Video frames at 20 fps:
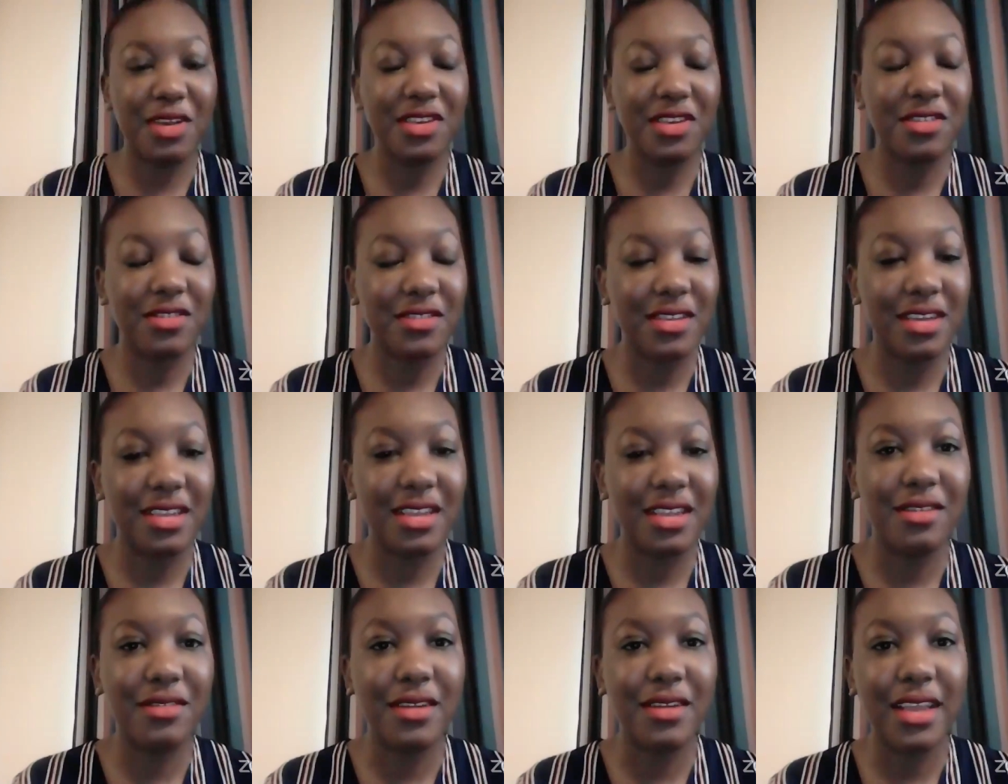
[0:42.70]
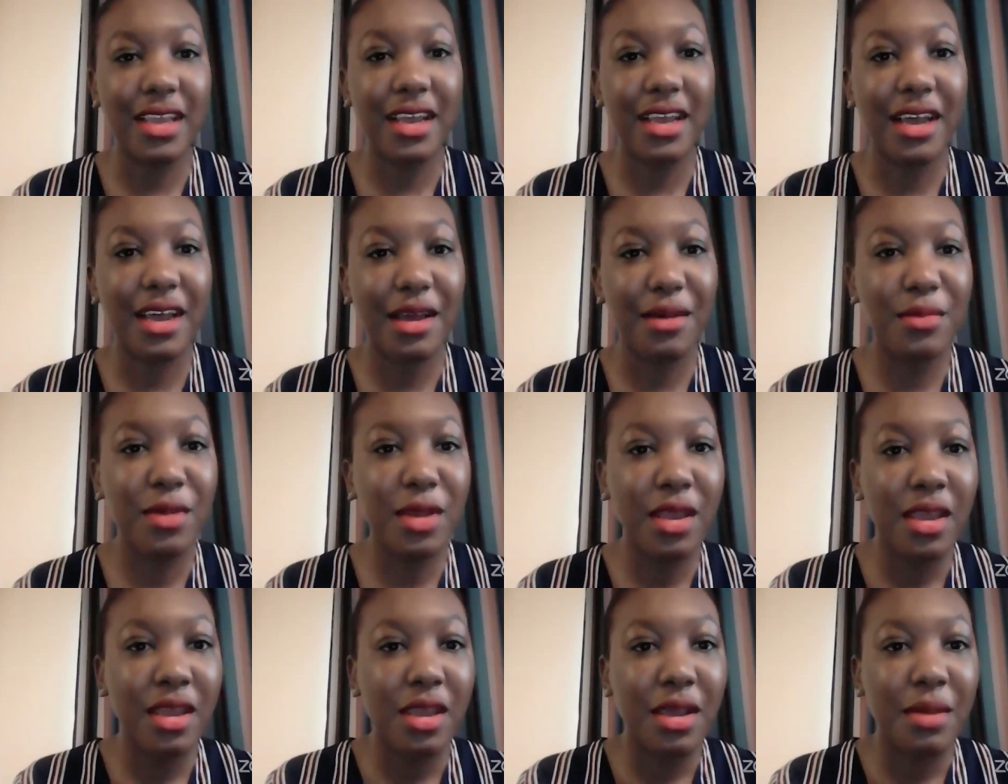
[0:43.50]
Dr. Nalule.
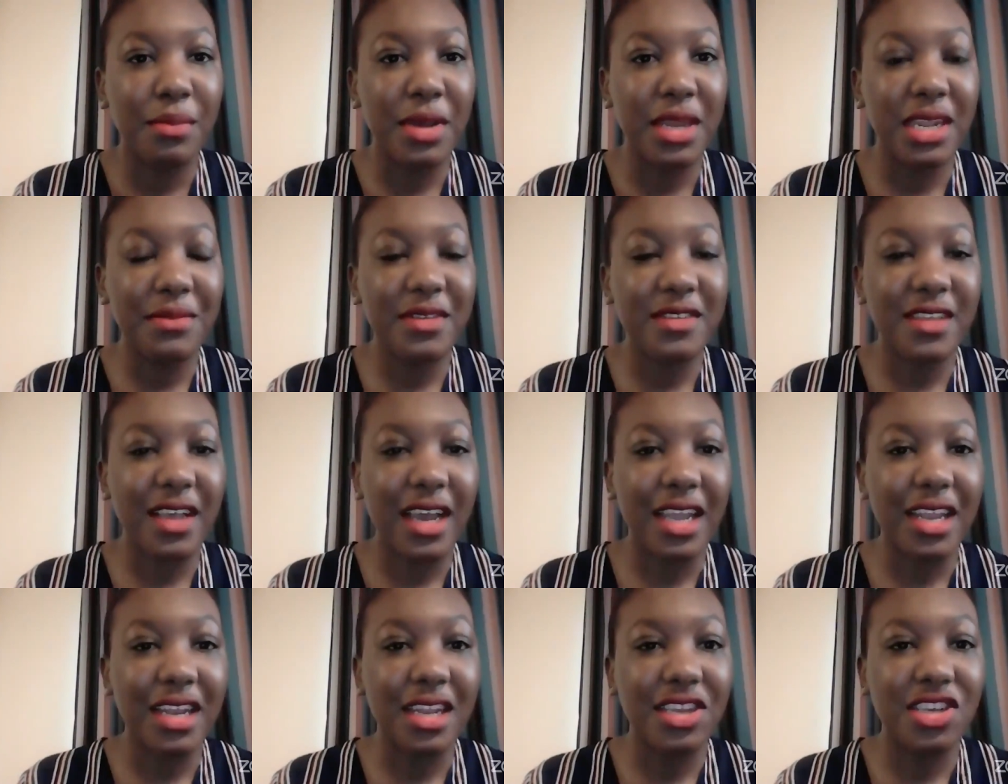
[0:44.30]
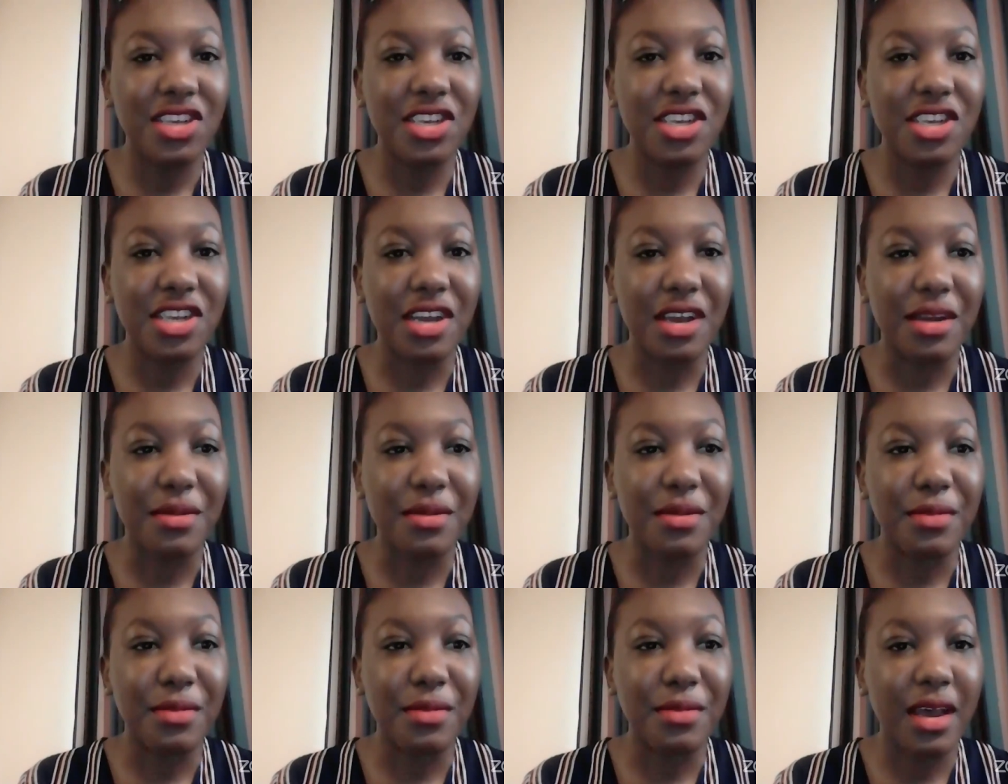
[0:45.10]
My name is Ailly
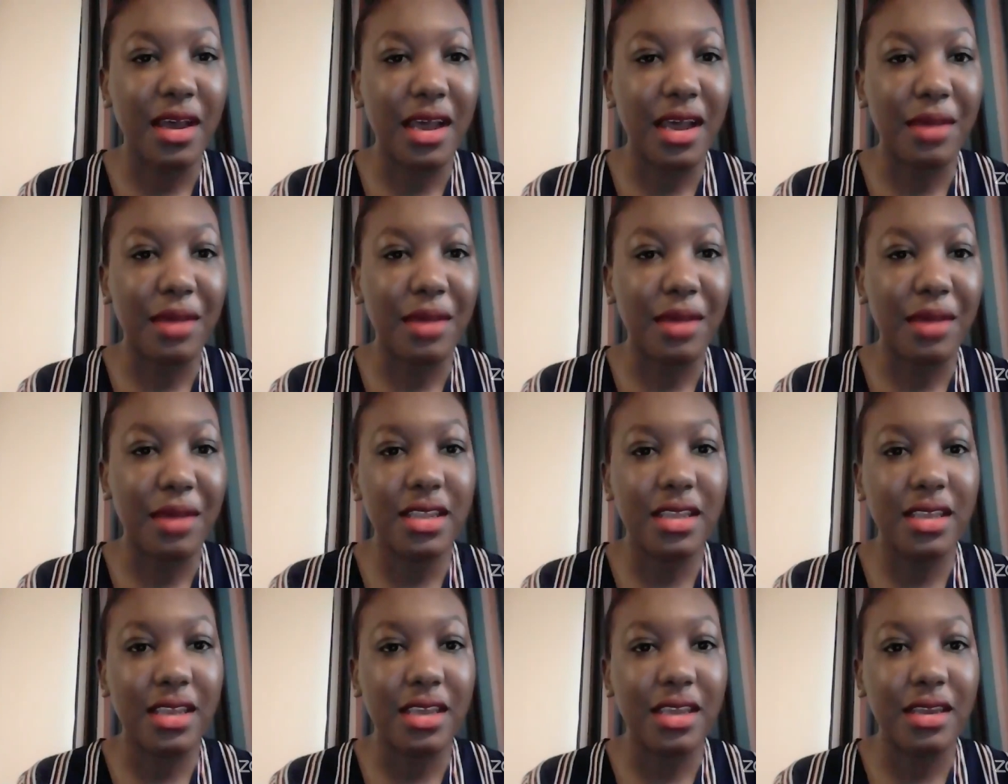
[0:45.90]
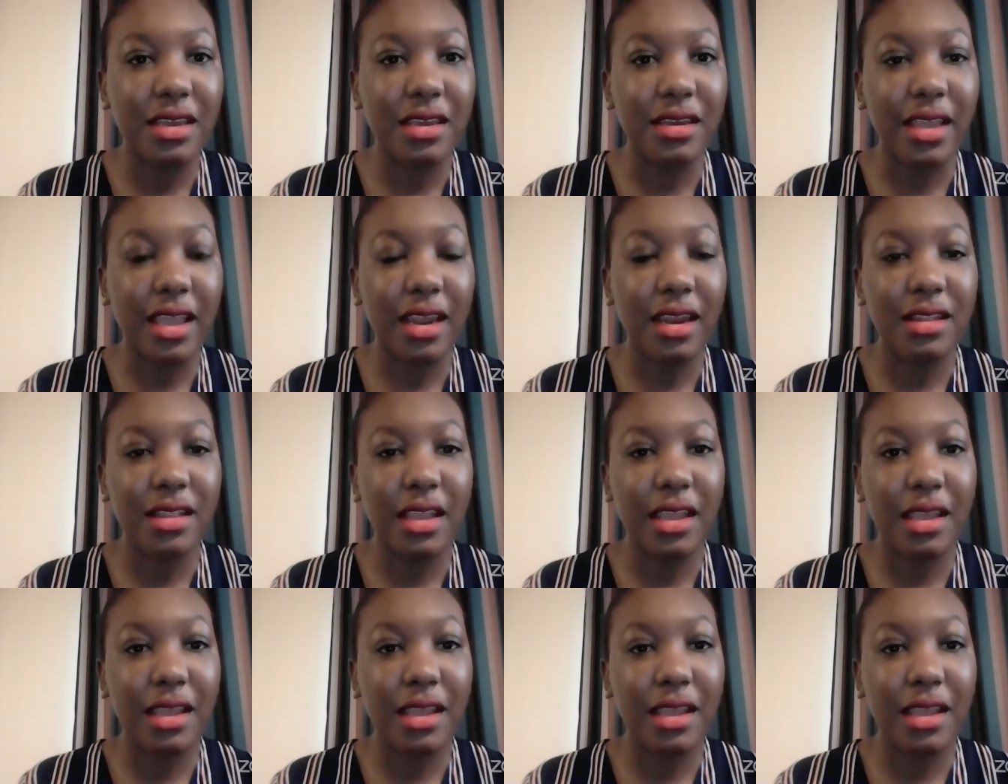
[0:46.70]
Sheehama. I'm currently a
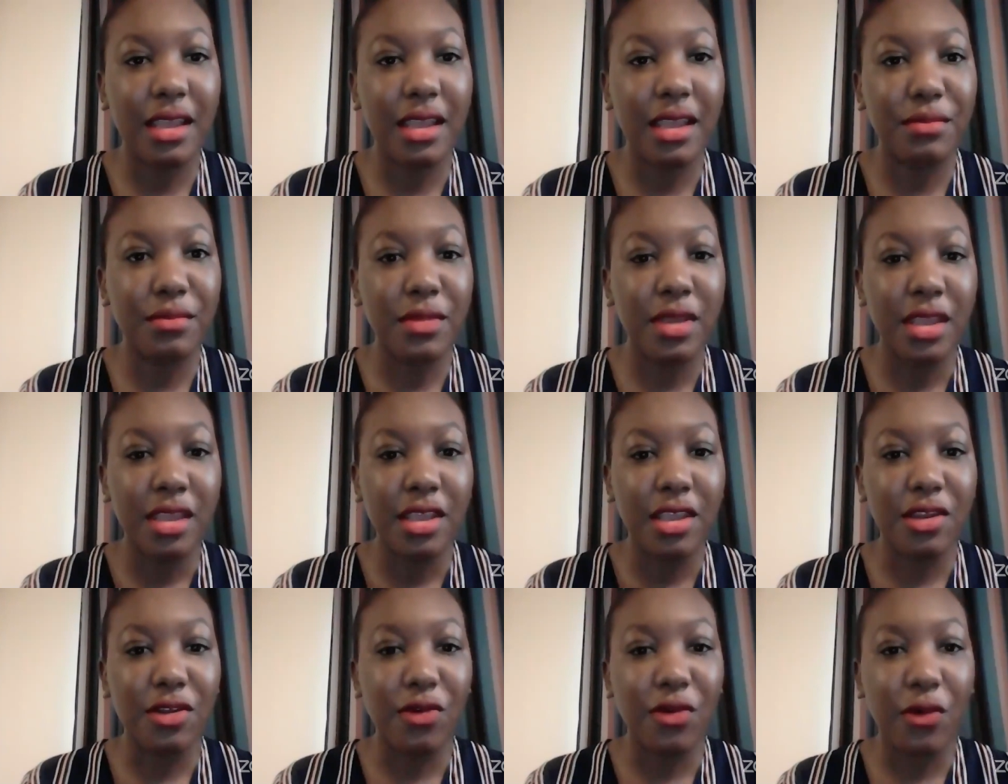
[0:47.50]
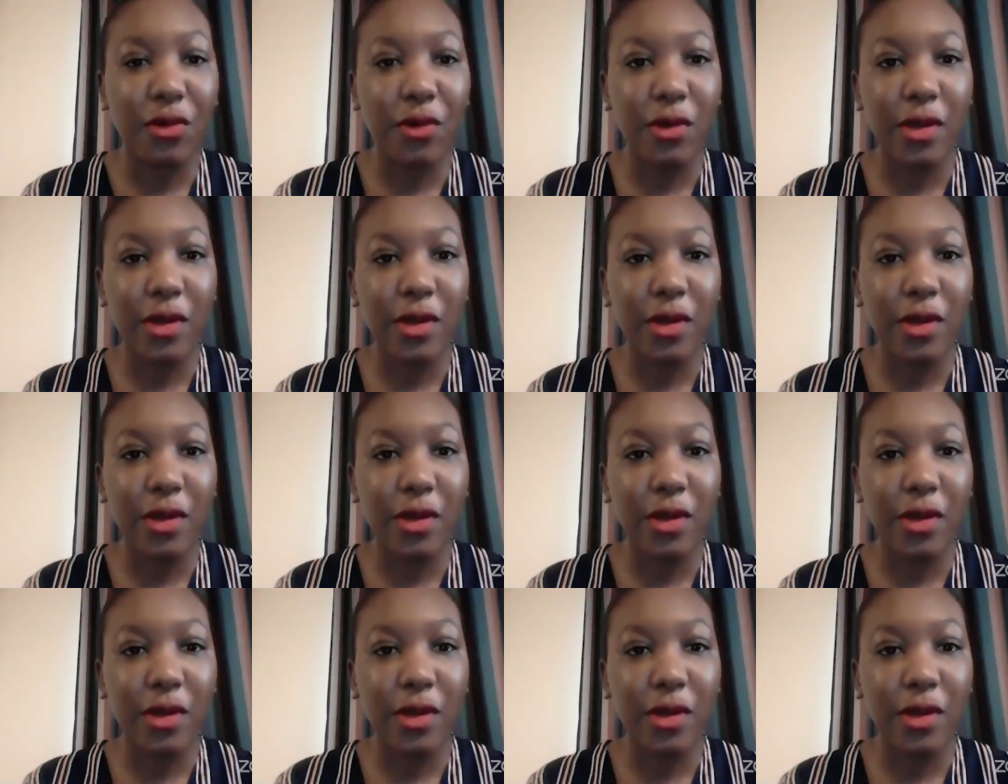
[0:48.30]
LLM in Oil and
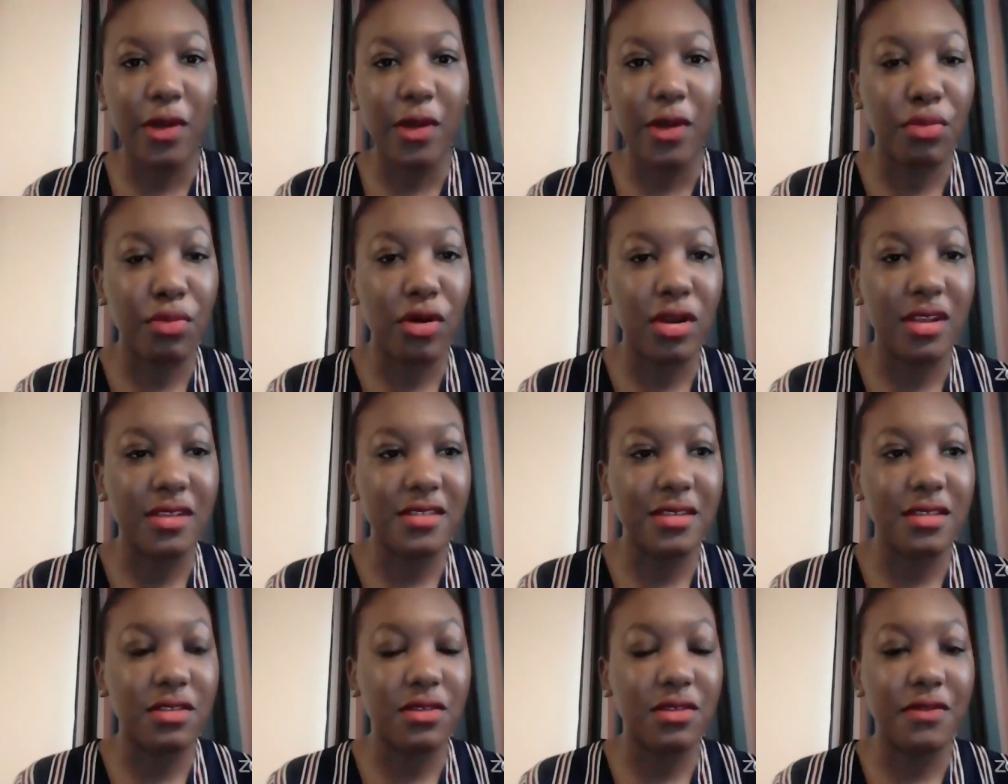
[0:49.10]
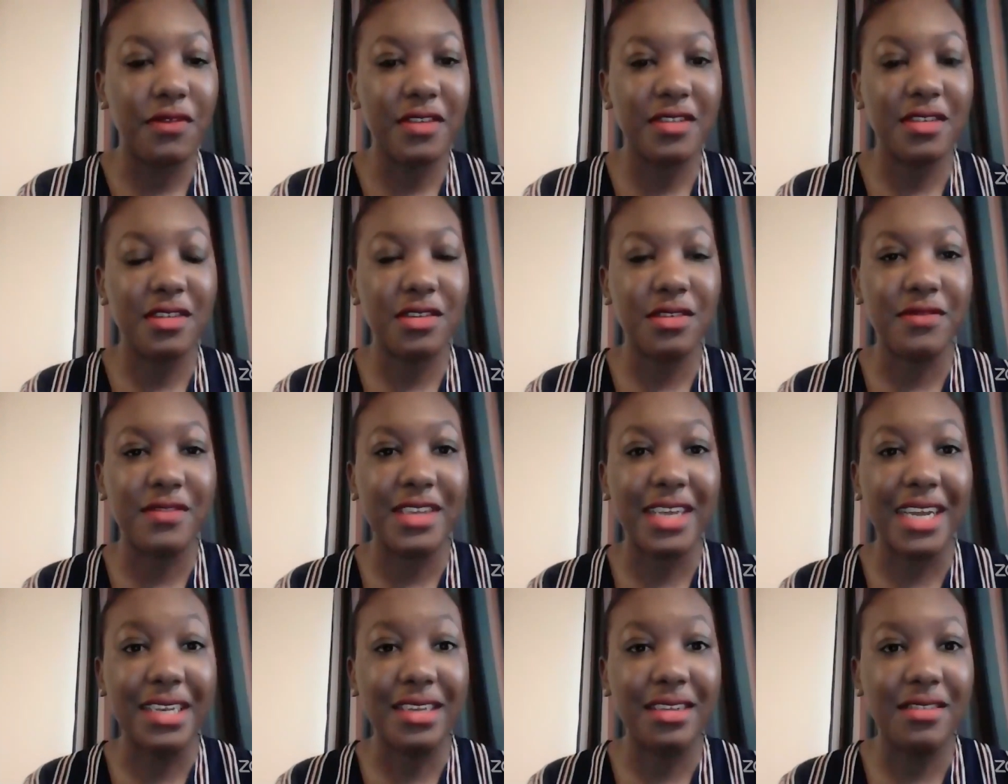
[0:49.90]
Gas Law and Policy at the University of
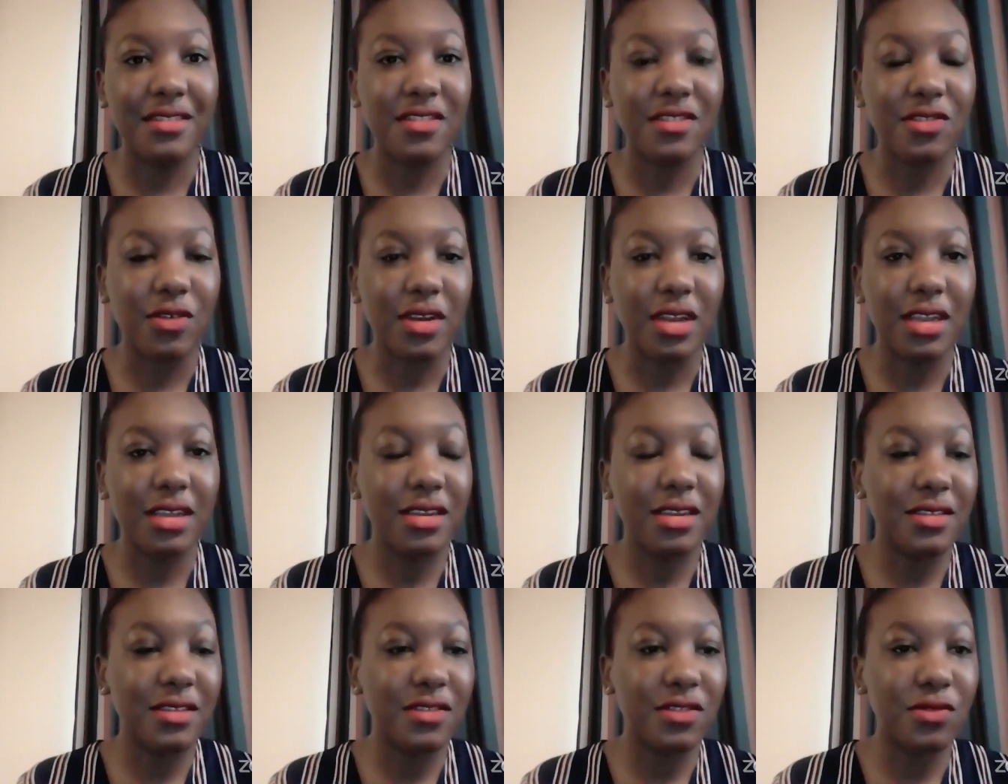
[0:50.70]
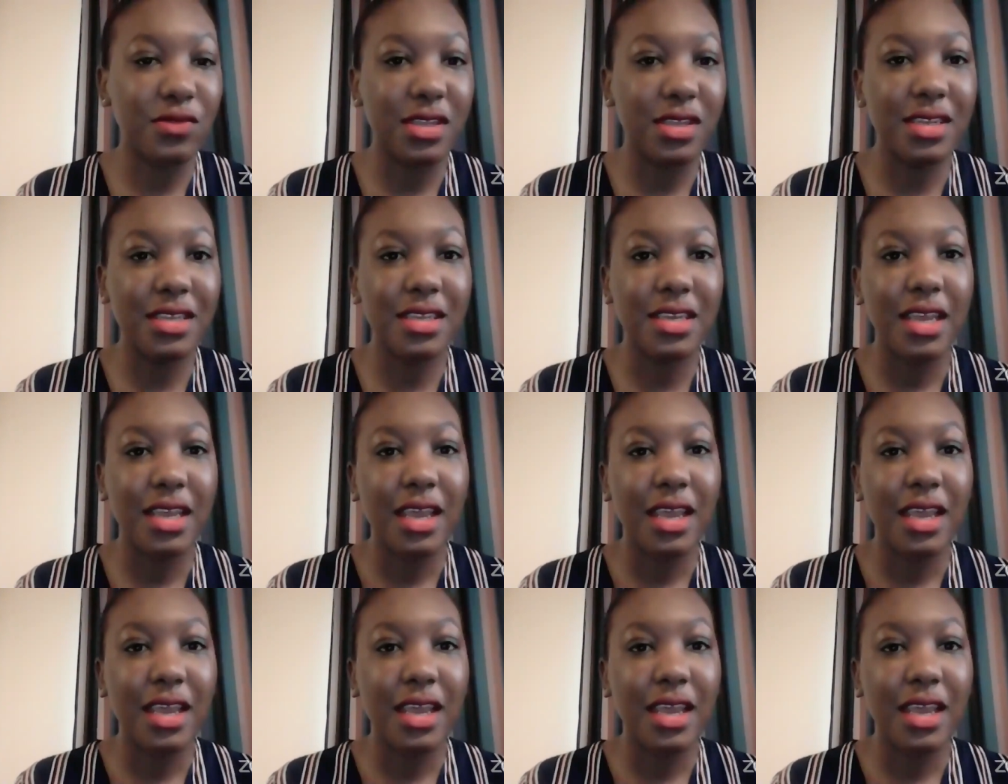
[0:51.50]
Dundee in Scotland student.